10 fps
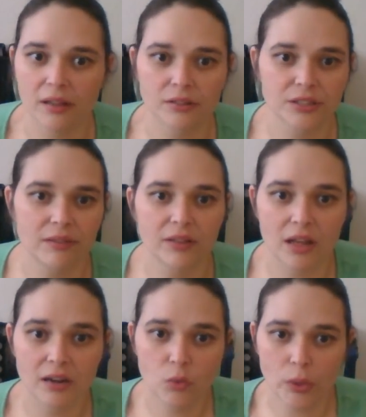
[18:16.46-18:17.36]
colors. They have a
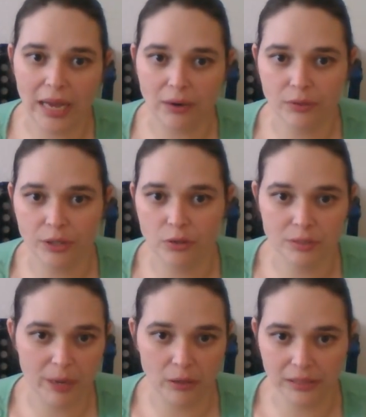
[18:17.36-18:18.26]
lot of
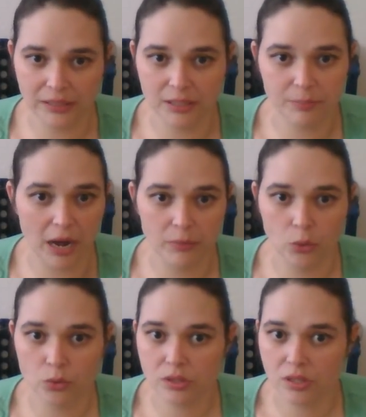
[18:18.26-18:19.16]
quinacridones, pyrrolines,
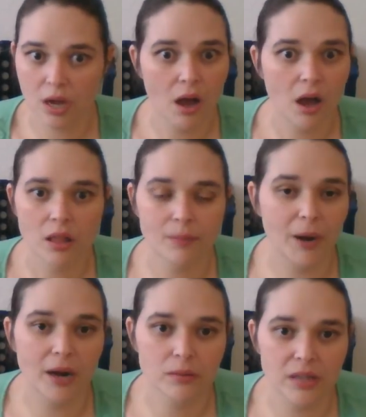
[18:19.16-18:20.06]
pyrroles. The
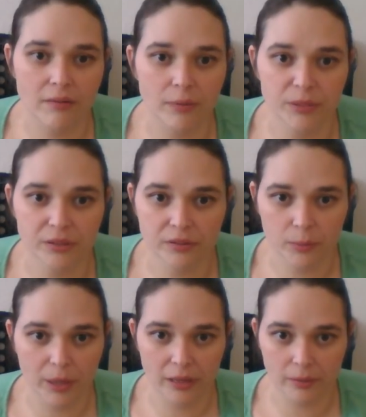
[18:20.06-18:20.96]
pie I have are
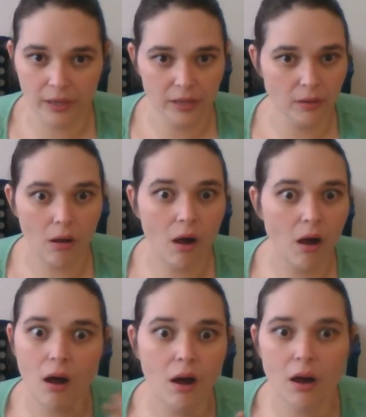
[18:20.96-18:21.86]
beautiful, by the way.
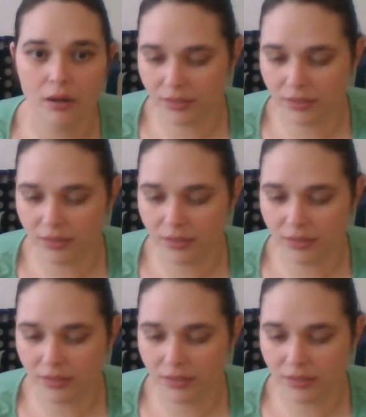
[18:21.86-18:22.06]
Oh,